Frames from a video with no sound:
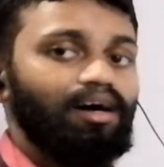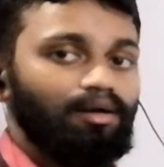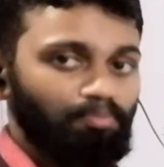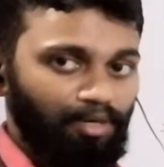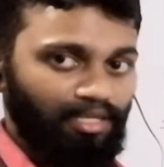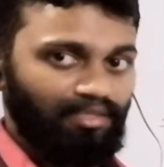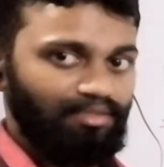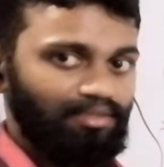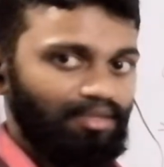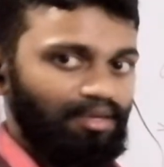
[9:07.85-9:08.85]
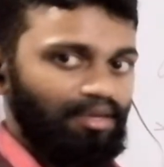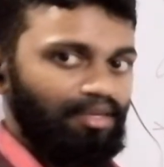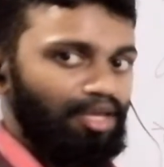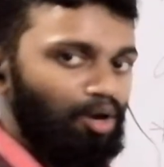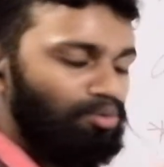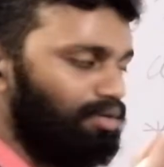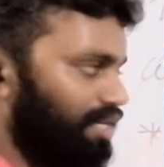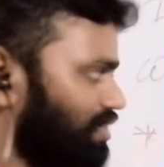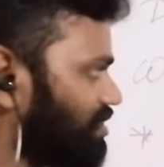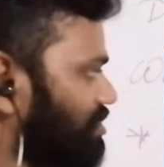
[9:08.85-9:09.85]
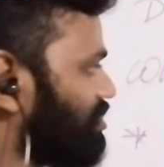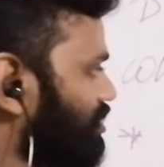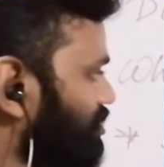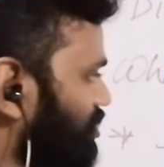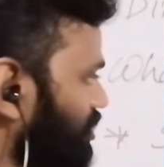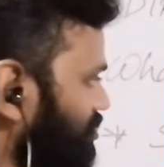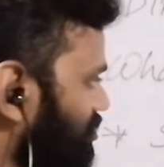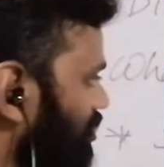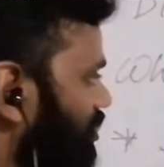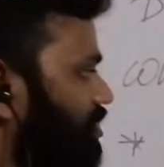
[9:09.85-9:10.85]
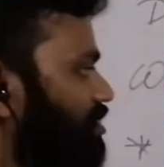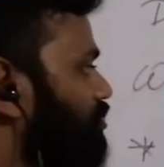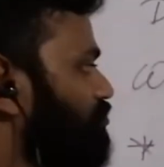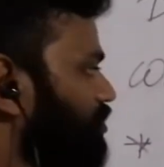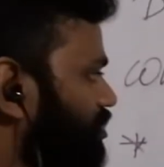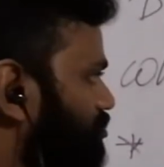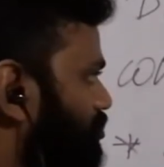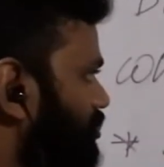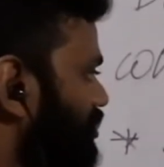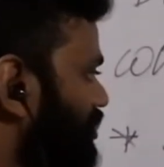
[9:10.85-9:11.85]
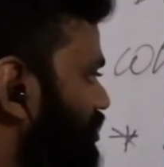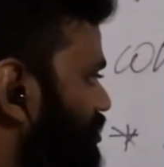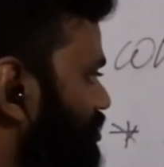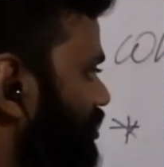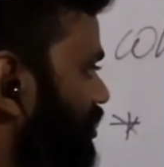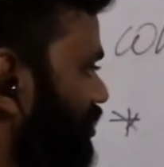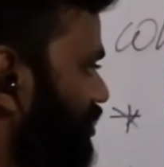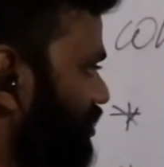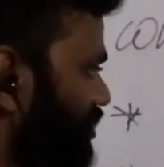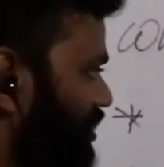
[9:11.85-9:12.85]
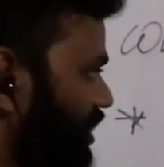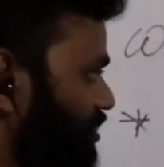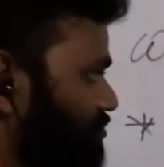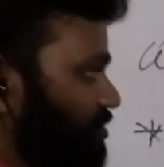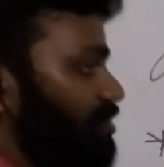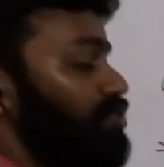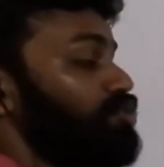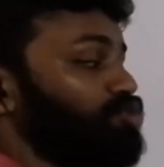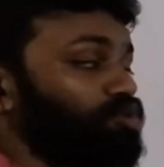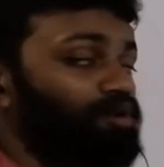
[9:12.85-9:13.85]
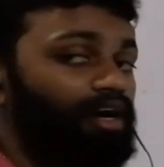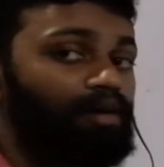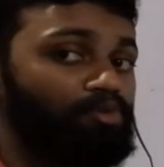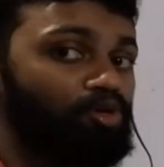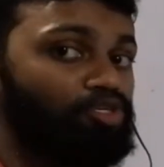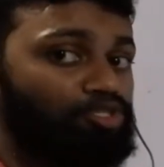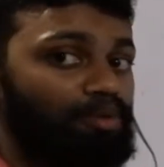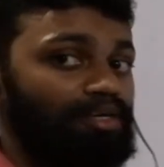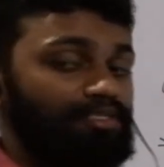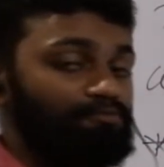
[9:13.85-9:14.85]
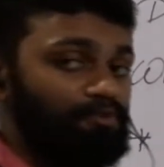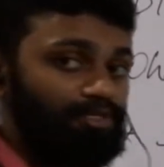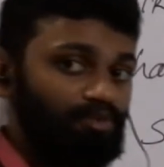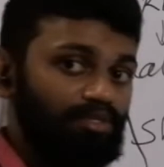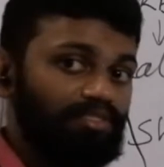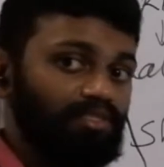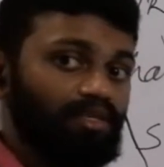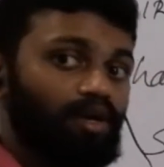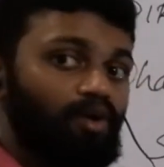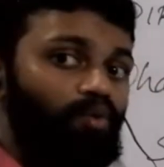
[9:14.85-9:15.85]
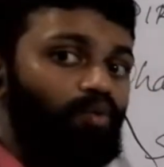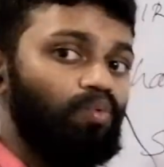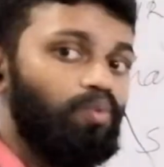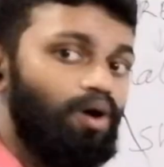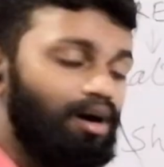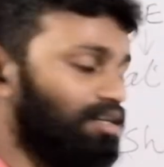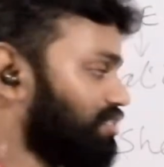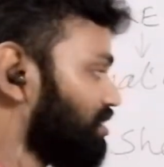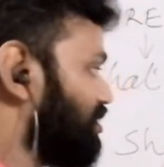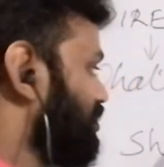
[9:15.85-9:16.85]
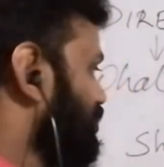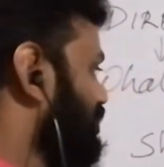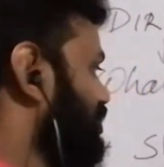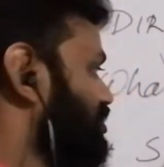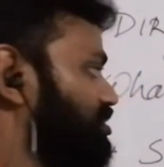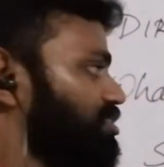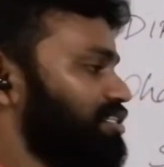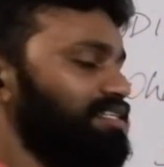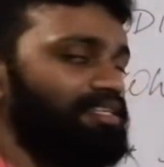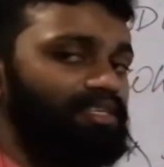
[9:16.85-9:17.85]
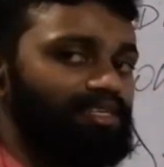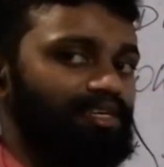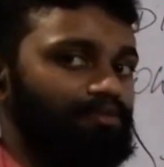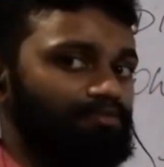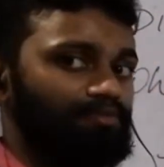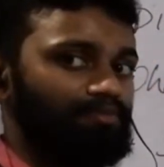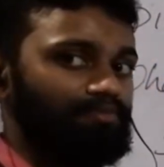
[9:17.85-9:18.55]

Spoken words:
a pen. Now, in this sentence, the verb is gave. So, I'm going to ask the first question. What did she give?